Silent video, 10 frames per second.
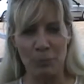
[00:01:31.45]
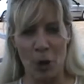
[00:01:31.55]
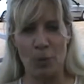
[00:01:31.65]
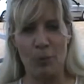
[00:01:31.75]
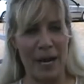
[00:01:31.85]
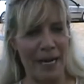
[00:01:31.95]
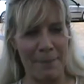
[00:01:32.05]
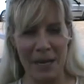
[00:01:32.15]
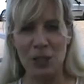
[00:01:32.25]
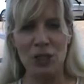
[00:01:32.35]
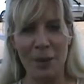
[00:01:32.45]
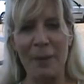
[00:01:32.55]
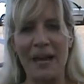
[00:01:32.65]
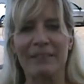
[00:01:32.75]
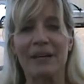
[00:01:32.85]
her brain and make a chip
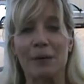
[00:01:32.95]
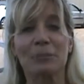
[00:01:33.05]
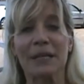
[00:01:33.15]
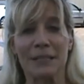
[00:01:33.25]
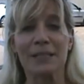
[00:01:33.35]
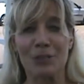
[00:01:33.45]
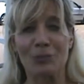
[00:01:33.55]
out of it and implant it in